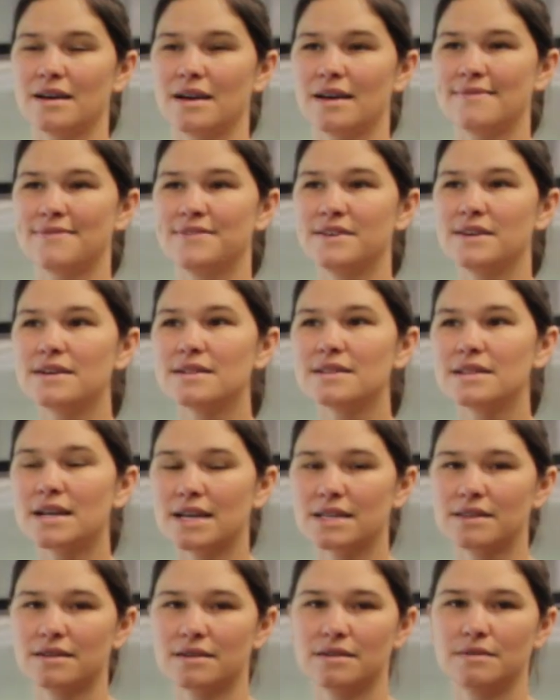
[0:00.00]
I feel
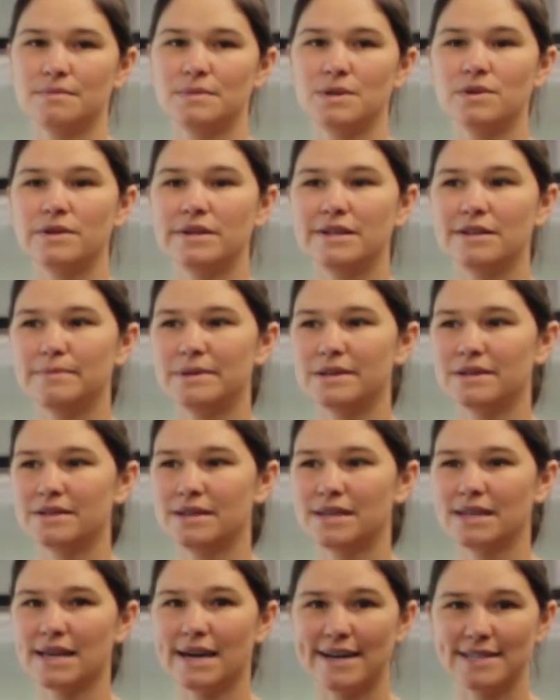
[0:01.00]
like the community
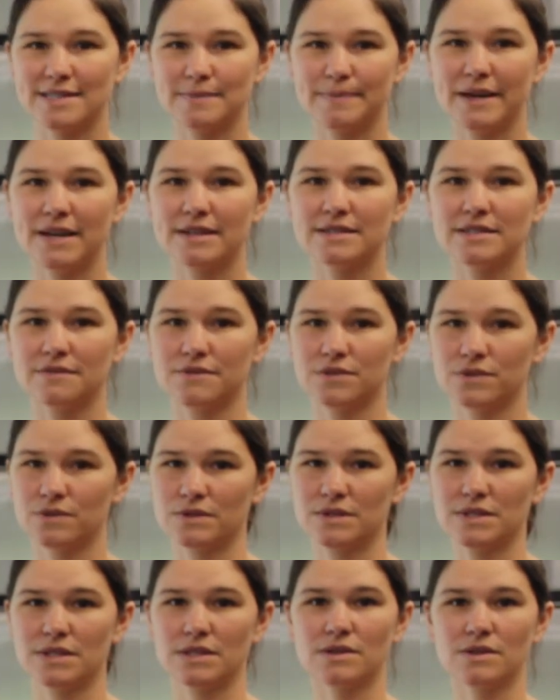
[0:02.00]
building aspect of
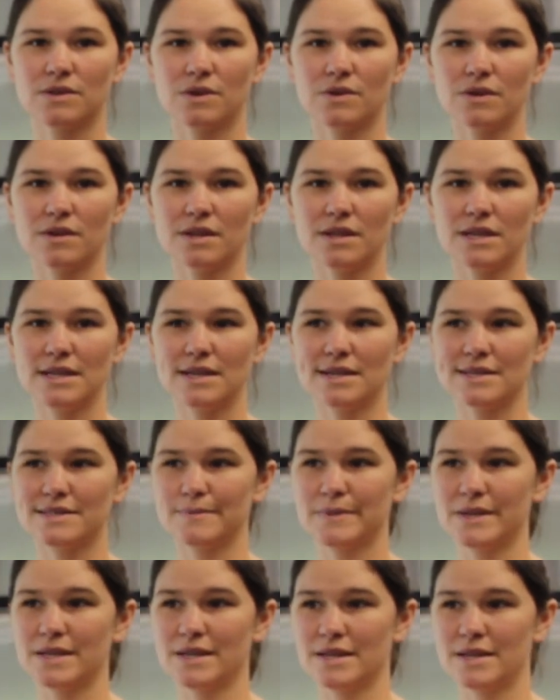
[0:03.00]
sourcing locally has
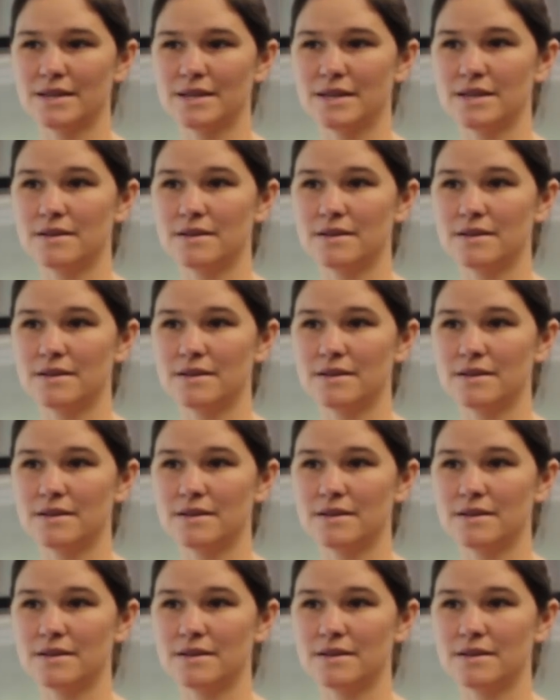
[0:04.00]
been